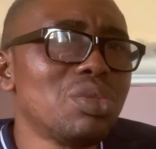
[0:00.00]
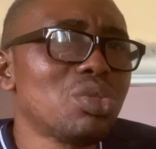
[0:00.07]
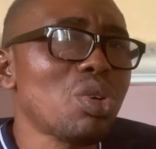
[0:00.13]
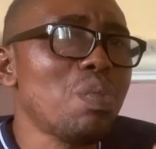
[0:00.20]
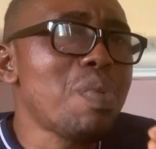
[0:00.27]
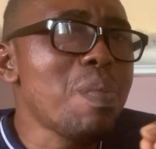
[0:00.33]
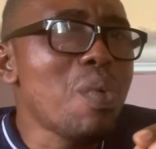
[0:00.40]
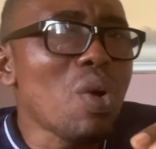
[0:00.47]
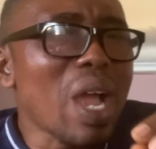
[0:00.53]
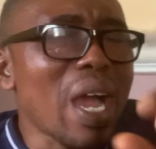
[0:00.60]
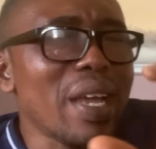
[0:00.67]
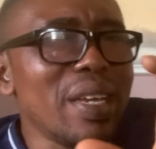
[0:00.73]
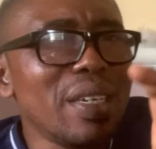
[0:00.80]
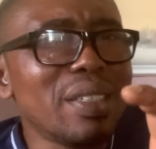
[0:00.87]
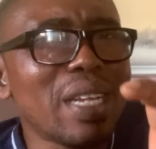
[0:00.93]
some people
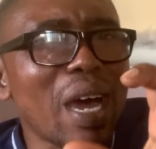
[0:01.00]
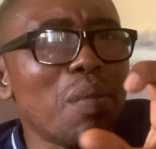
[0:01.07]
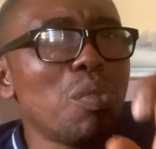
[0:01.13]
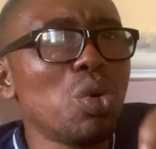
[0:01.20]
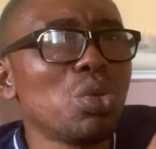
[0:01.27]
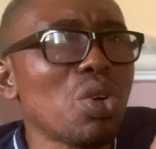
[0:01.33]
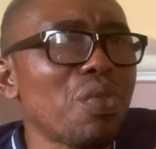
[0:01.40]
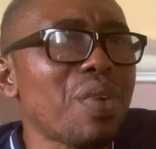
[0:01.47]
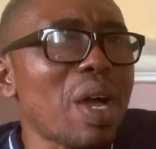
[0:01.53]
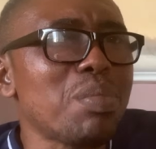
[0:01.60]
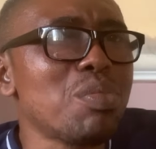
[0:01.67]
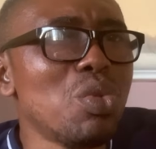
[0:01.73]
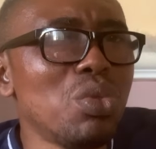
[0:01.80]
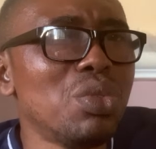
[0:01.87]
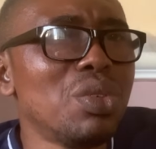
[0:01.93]
can eat that mold of
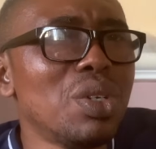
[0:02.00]
akpu.